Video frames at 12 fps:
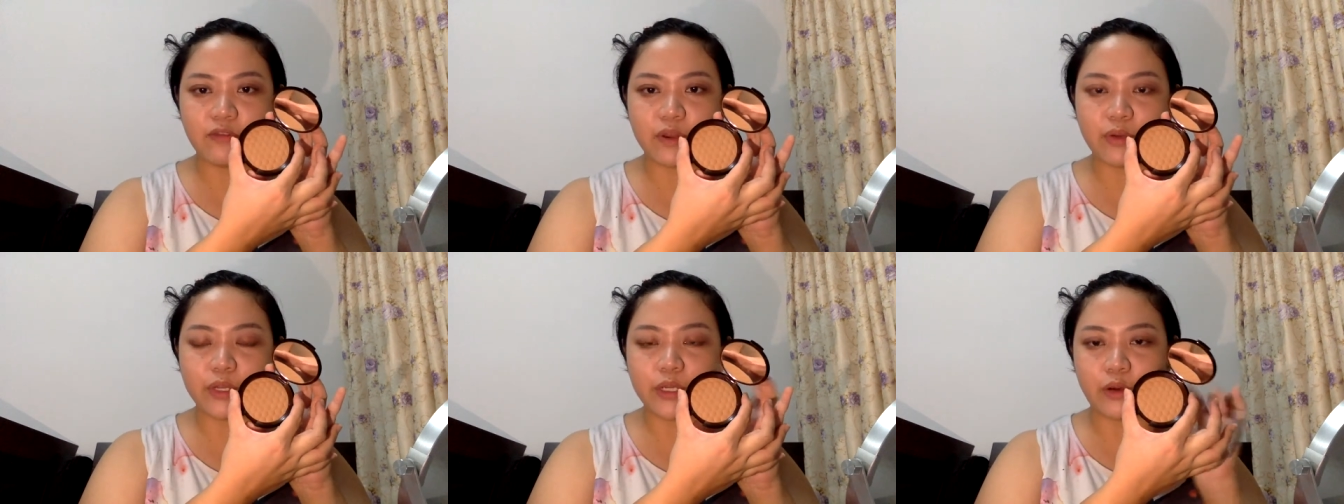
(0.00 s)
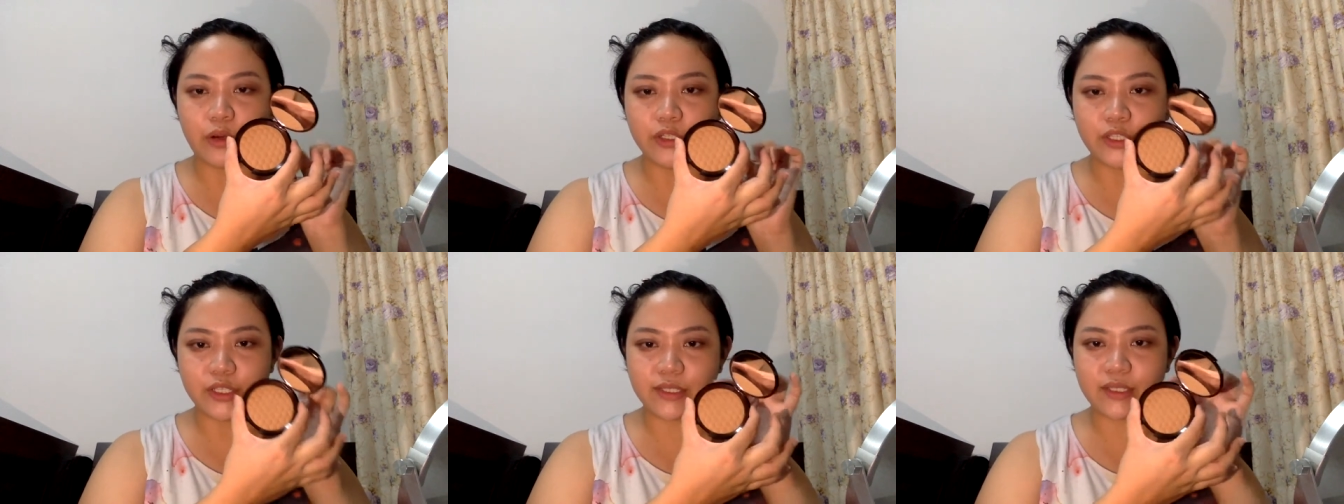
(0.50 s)
Very
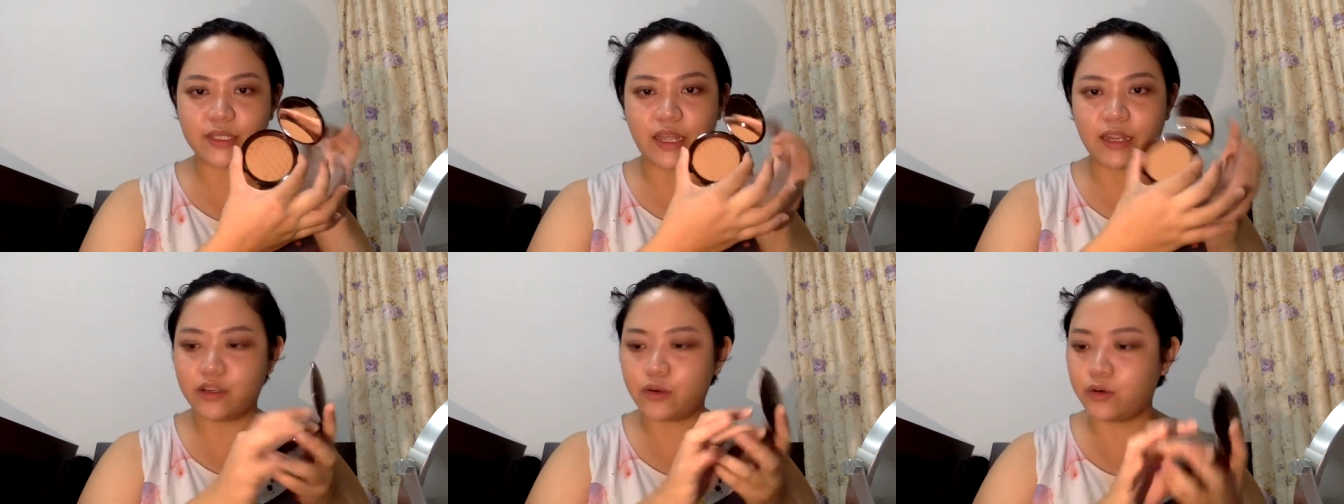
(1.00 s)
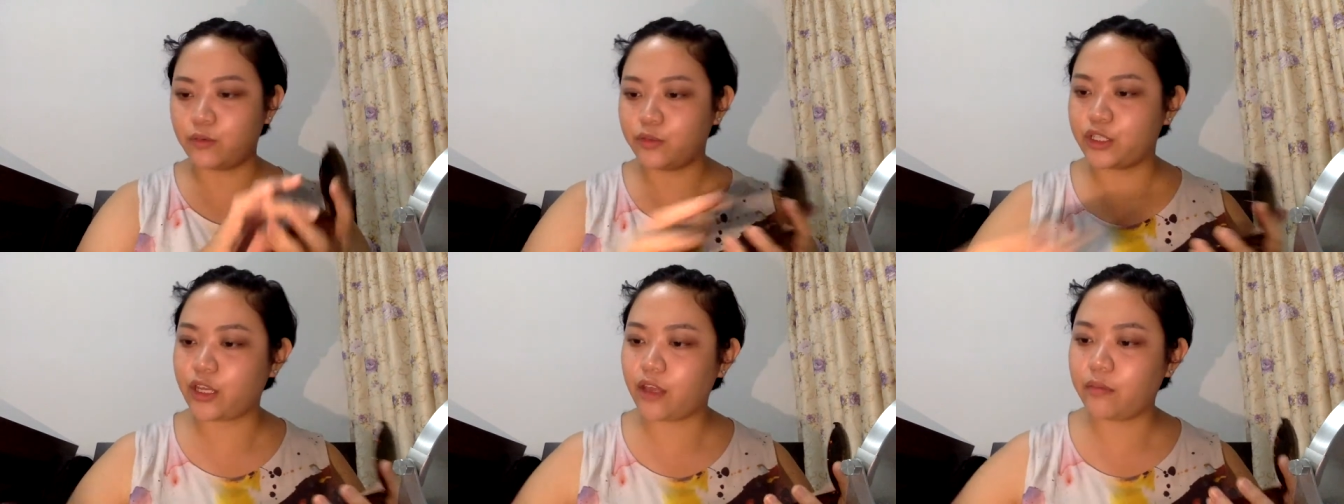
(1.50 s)
gorgeous honeycomb
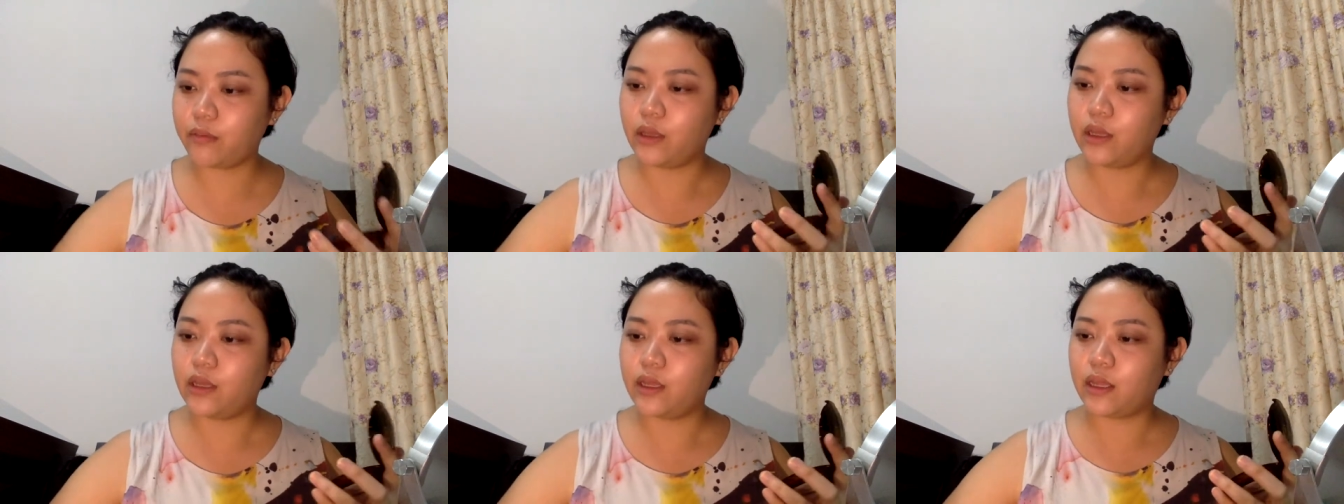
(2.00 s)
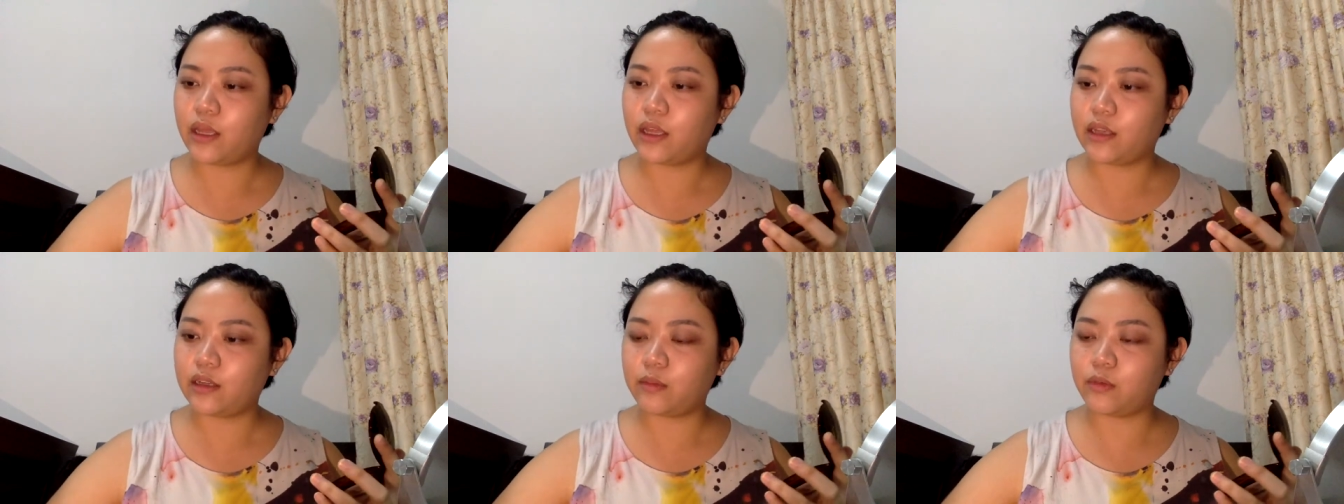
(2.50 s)
shape.
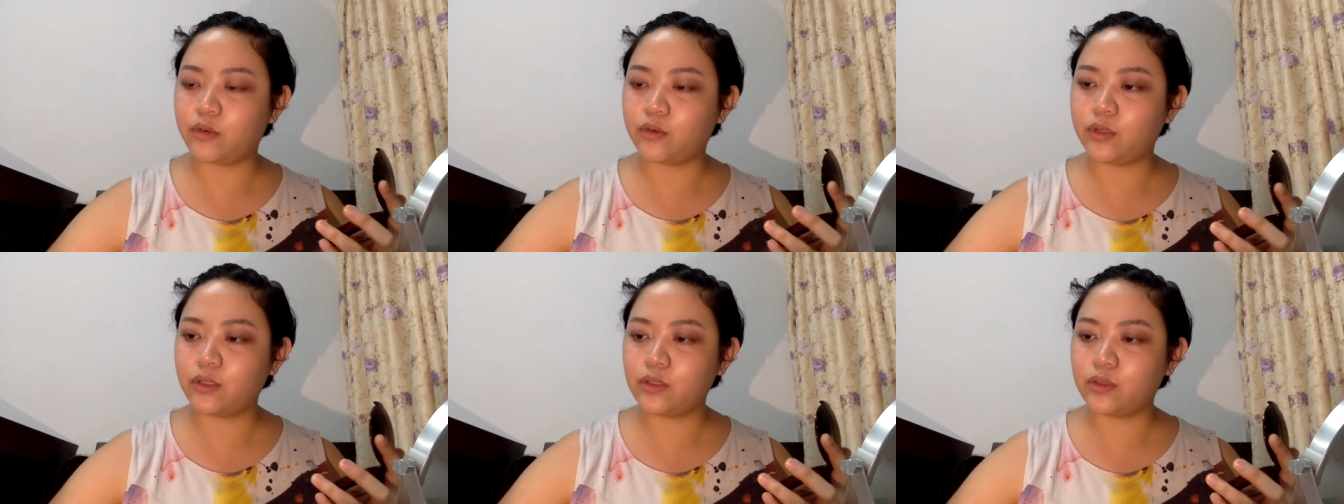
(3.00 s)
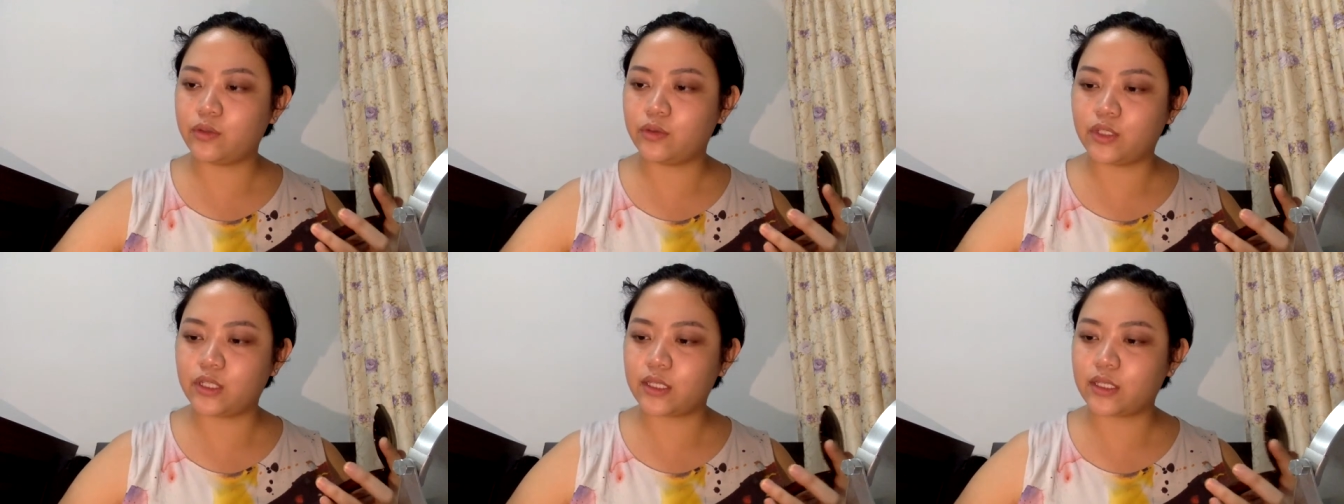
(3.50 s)
And I'm going to
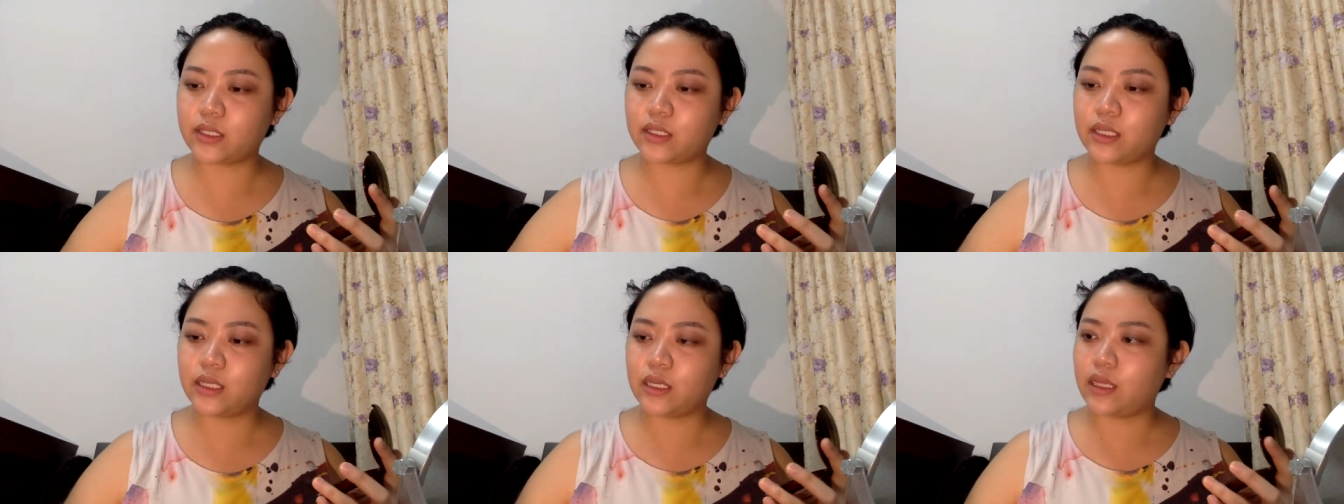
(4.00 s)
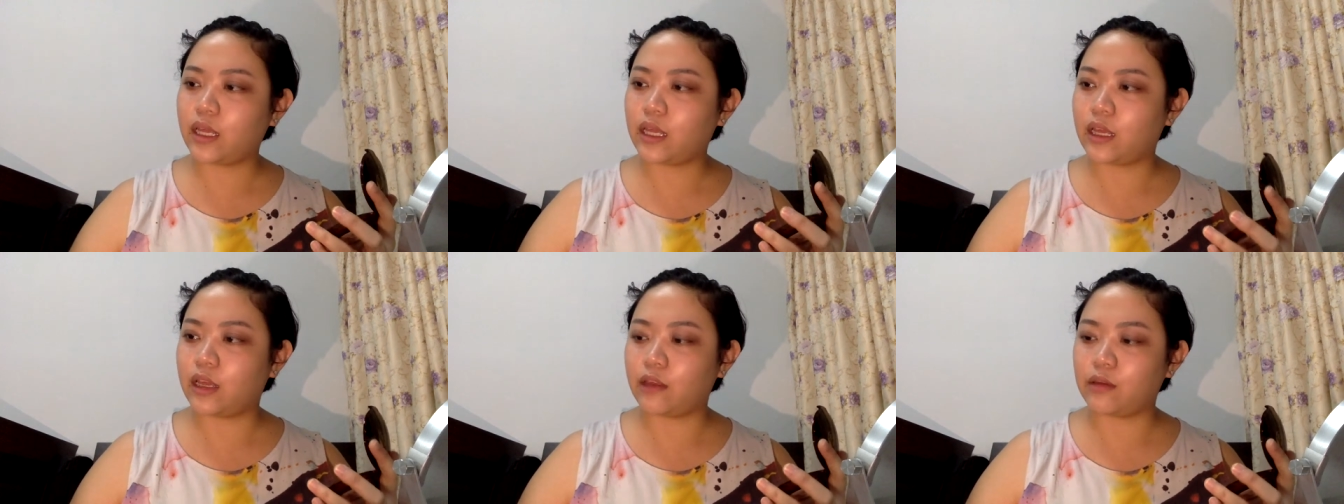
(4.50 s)
just
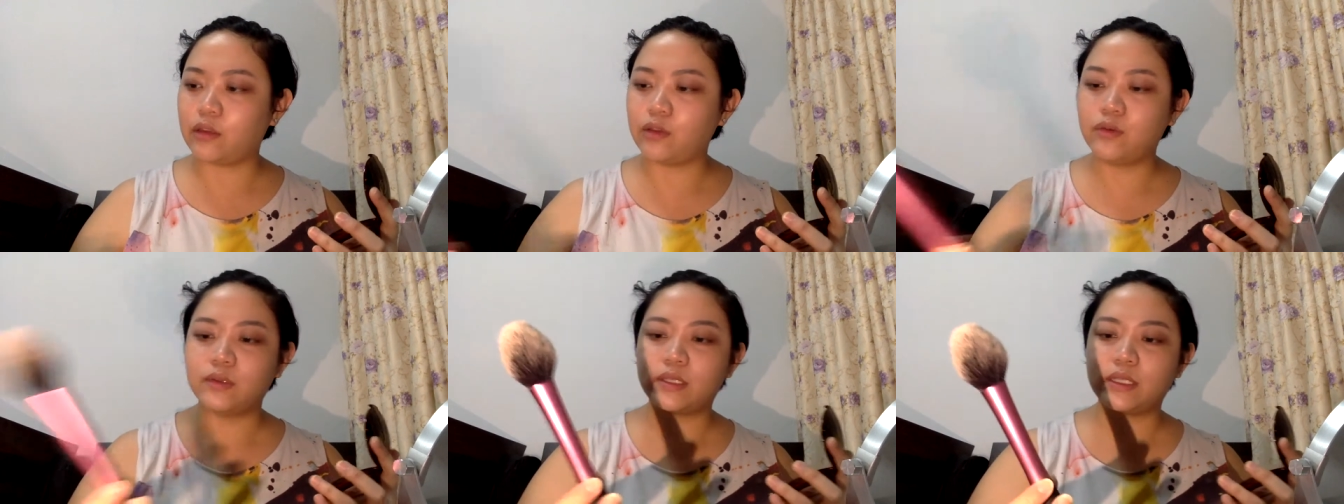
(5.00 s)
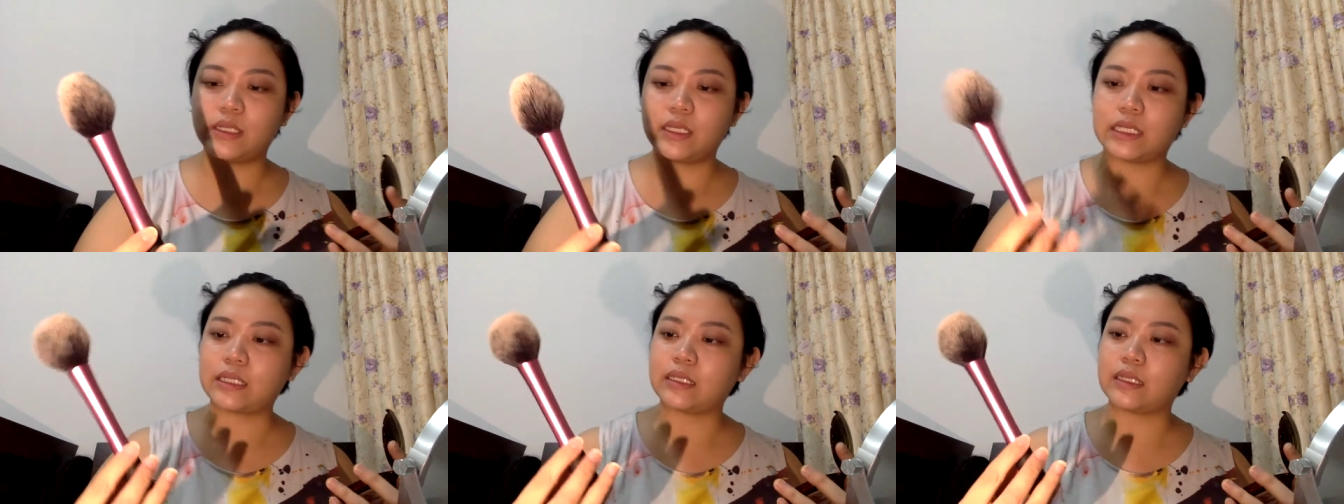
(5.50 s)
use
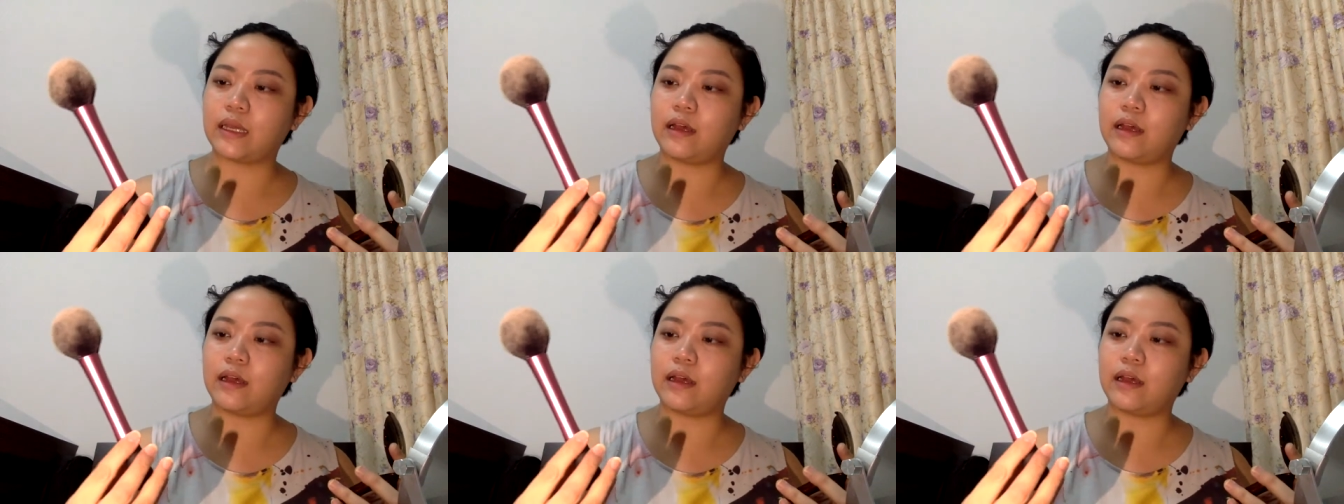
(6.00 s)
this